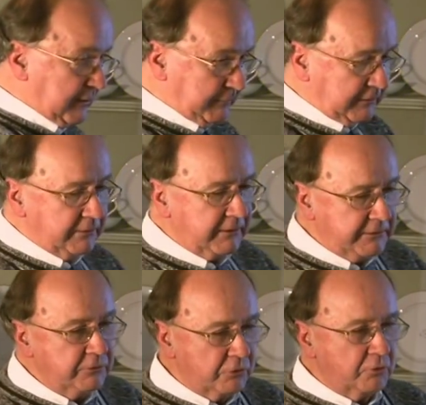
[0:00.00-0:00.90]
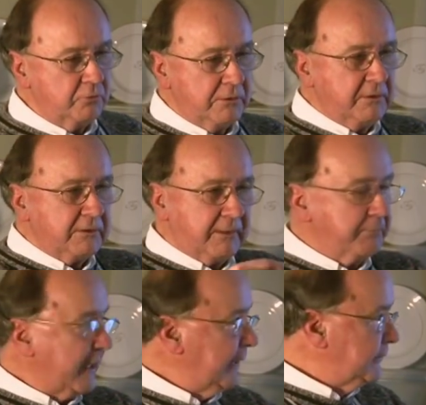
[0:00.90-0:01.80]
I mean, he knew that
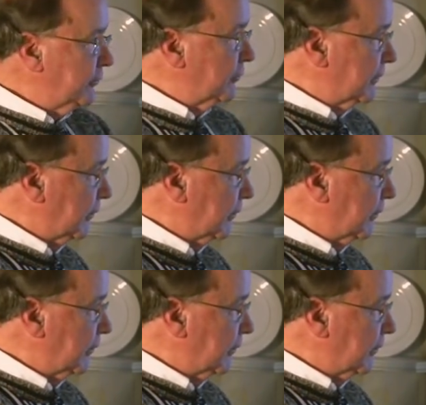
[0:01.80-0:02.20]
by doing a